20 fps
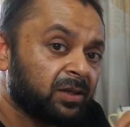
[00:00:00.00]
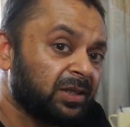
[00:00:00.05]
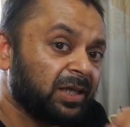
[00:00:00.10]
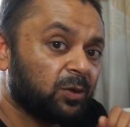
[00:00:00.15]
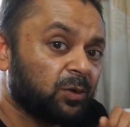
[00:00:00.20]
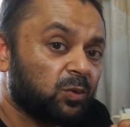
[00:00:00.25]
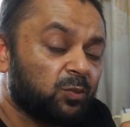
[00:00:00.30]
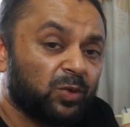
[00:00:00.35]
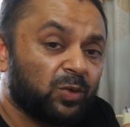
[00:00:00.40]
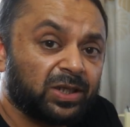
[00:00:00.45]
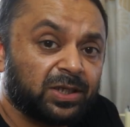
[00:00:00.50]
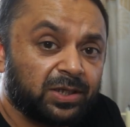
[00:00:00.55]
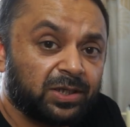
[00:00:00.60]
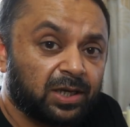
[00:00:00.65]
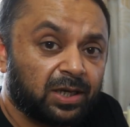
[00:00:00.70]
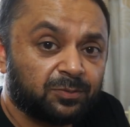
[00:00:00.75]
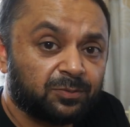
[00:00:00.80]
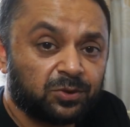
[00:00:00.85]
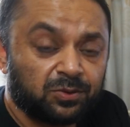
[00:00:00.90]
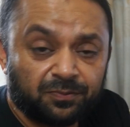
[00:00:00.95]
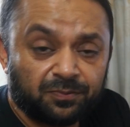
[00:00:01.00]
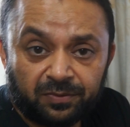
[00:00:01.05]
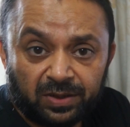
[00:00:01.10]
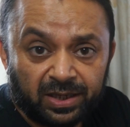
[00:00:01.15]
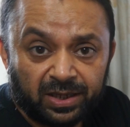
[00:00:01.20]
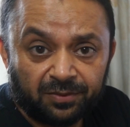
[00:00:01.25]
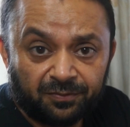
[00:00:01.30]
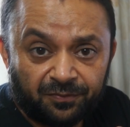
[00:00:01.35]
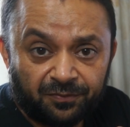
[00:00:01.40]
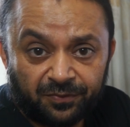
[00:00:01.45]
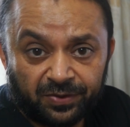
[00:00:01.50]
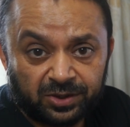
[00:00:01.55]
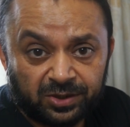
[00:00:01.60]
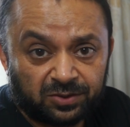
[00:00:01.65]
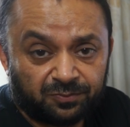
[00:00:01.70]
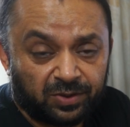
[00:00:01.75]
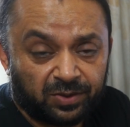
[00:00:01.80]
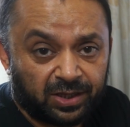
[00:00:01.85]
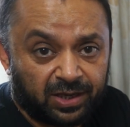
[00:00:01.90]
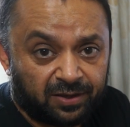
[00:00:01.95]
Now, when it comes to flying
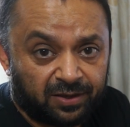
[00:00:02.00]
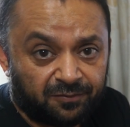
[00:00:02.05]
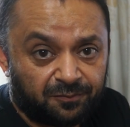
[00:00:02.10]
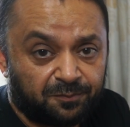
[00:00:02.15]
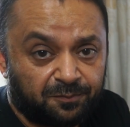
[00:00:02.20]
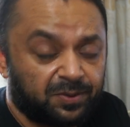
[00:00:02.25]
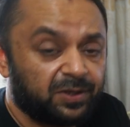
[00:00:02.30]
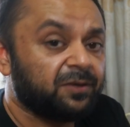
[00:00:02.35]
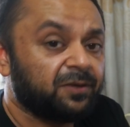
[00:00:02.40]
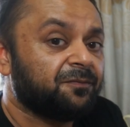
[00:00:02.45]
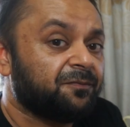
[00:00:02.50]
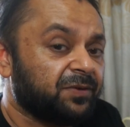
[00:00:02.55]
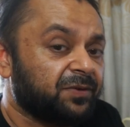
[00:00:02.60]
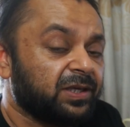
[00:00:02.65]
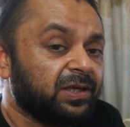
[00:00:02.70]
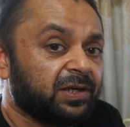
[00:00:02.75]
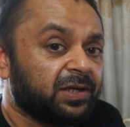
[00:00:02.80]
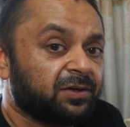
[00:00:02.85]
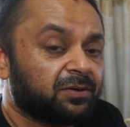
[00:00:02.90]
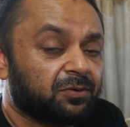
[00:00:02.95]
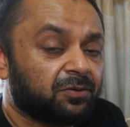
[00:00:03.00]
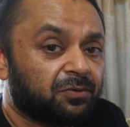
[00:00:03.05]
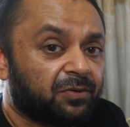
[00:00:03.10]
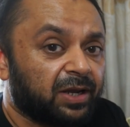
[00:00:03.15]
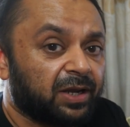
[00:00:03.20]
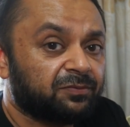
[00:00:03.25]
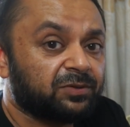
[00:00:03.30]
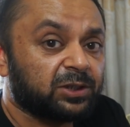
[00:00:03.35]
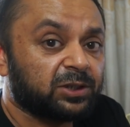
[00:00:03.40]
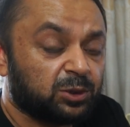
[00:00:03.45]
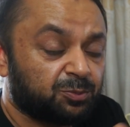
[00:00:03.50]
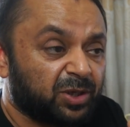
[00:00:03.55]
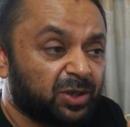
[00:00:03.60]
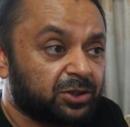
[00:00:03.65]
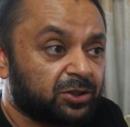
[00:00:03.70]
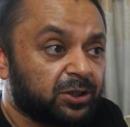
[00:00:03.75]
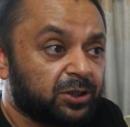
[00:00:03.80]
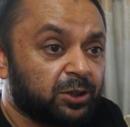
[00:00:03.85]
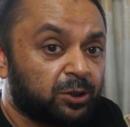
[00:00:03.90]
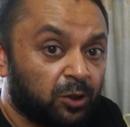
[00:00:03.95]
fixed-wing F P V aircraft,
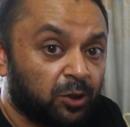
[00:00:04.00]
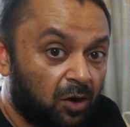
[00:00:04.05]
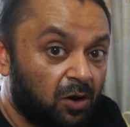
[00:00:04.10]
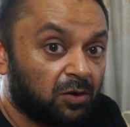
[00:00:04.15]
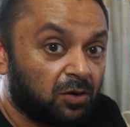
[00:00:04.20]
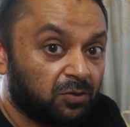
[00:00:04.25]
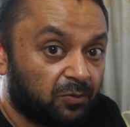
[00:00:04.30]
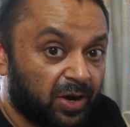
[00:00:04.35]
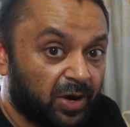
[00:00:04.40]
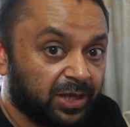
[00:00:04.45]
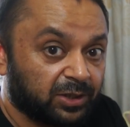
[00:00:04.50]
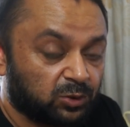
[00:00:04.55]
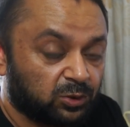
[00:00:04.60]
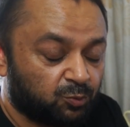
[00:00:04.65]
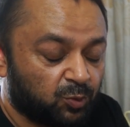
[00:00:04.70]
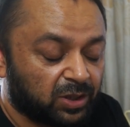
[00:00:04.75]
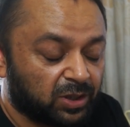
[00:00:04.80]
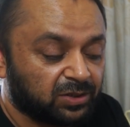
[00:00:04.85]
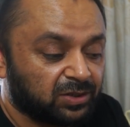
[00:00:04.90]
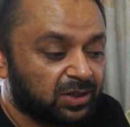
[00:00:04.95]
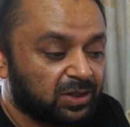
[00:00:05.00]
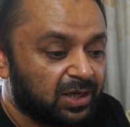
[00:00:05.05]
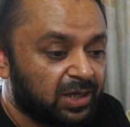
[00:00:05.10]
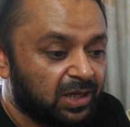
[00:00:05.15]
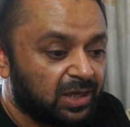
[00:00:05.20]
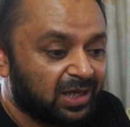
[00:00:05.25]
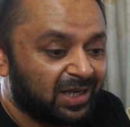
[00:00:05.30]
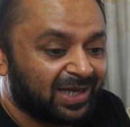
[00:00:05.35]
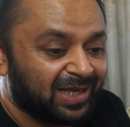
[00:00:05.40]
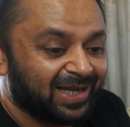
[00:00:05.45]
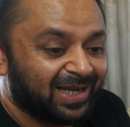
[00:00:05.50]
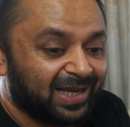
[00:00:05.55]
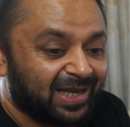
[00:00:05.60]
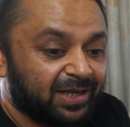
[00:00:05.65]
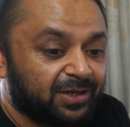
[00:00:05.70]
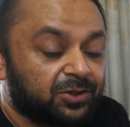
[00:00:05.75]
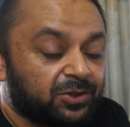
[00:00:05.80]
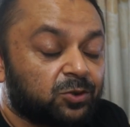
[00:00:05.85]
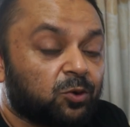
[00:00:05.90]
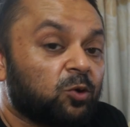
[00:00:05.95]
especially long-range ones,
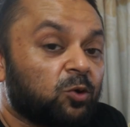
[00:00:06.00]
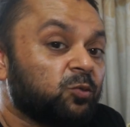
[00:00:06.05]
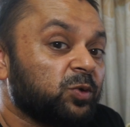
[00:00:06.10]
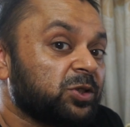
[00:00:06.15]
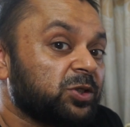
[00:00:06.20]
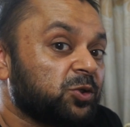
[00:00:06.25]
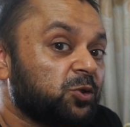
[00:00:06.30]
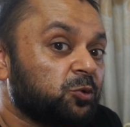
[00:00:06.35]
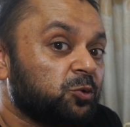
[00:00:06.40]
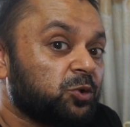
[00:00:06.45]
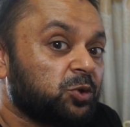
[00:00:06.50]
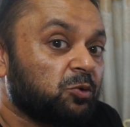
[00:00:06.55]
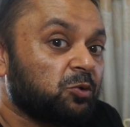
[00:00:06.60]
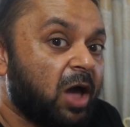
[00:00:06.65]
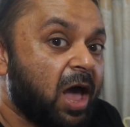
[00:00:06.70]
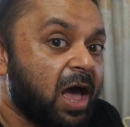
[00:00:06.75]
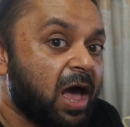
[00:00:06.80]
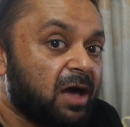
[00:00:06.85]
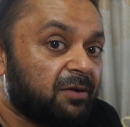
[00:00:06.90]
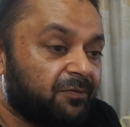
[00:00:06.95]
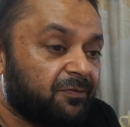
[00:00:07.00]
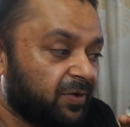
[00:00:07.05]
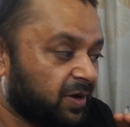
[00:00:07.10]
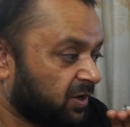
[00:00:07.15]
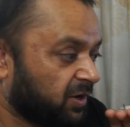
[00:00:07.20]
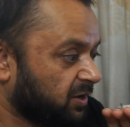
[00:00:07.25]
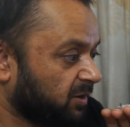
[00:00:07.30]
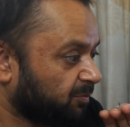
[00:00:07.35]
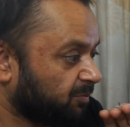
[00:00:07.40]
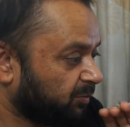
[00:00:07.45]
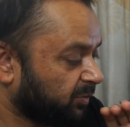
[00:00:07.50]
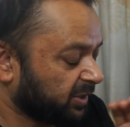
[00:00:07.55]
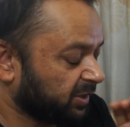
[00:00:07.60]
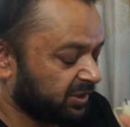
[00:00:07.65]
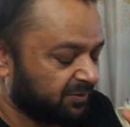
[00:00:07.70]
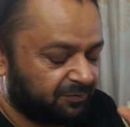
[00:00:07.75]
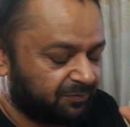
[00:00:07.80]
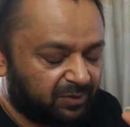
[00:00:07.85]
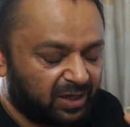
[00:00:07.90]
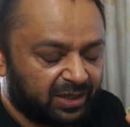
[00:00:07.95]
it is always good to have a
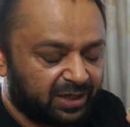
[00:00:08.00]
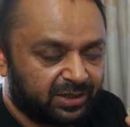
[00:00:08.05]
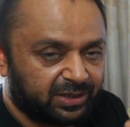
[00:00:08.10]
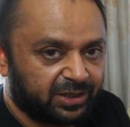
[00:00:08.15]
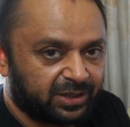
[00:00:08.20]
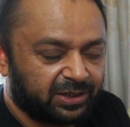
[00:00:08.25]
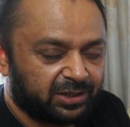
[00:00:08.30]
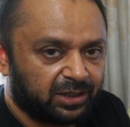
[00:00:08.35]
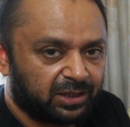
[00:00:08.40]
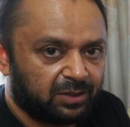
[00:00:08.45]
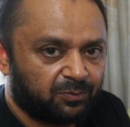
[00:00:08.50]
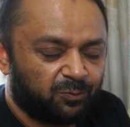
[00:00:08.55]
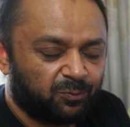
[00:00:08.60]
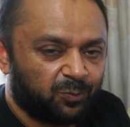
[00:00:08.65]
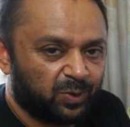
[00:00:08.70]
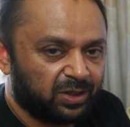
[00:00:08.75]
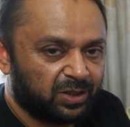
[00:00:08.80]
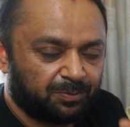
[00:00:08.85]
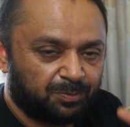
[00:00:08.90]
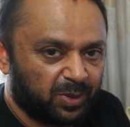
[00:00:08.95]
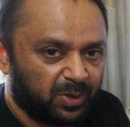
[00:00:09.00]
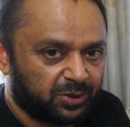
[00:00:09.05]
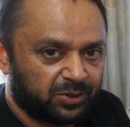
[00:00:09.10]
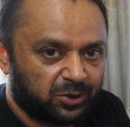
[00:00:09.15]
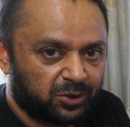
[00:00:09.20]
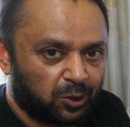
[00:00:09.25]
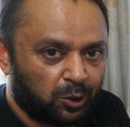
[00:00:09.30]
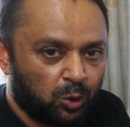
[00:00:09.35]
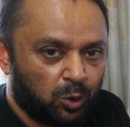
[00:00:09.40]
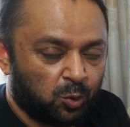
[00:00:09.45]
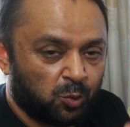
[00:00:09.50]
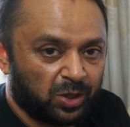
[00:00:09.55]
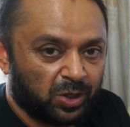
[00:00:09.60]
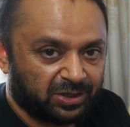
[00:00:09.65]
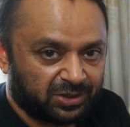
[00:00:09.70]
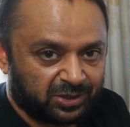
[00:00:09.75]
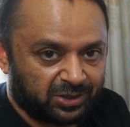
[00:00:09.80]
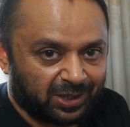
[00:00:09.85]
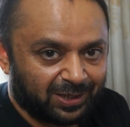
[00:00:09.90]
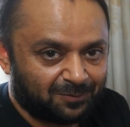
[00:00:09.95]
complete flight data with a Pixel O
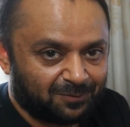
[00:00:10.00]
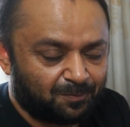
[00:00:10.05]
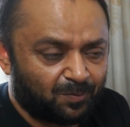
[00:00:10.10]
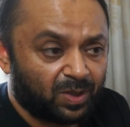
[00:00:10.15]
S D.